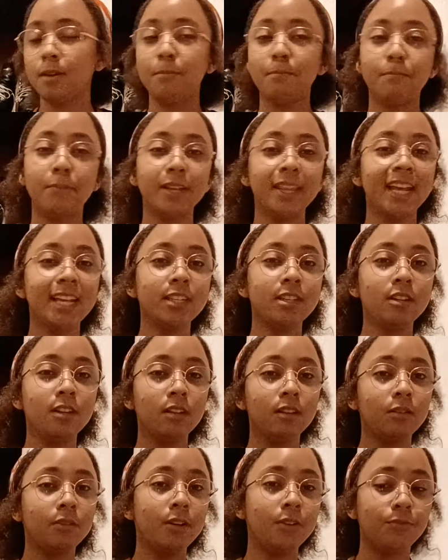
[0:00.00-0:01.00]
But that's
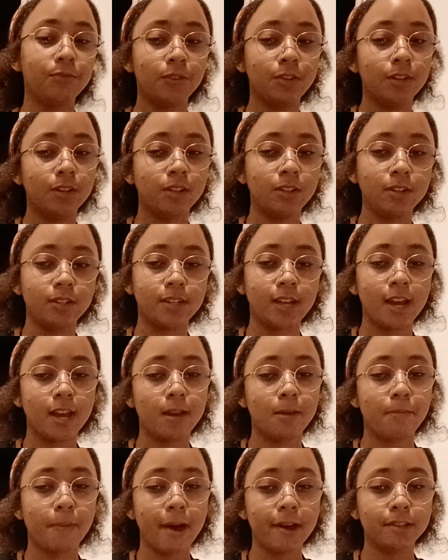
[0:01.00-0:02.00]
another rant for another day.
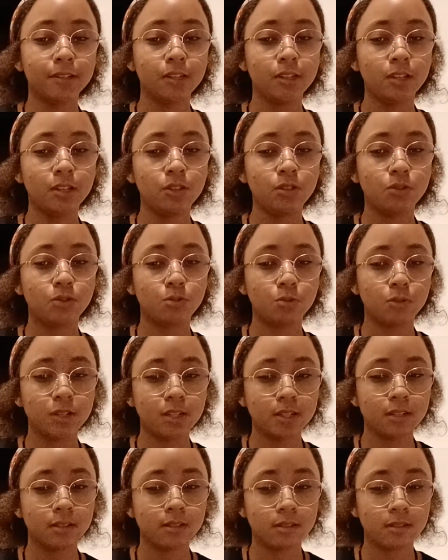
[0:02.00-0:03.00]
Back to the
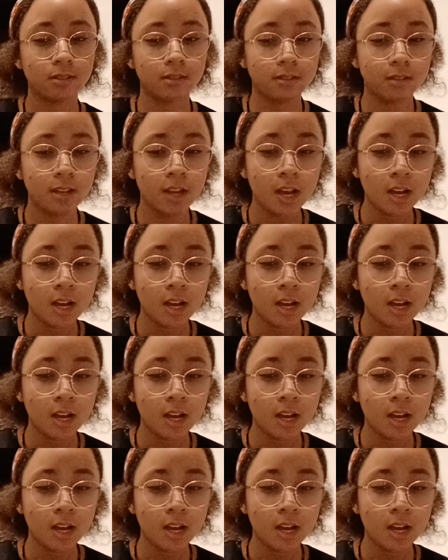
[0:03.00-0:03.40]
strings.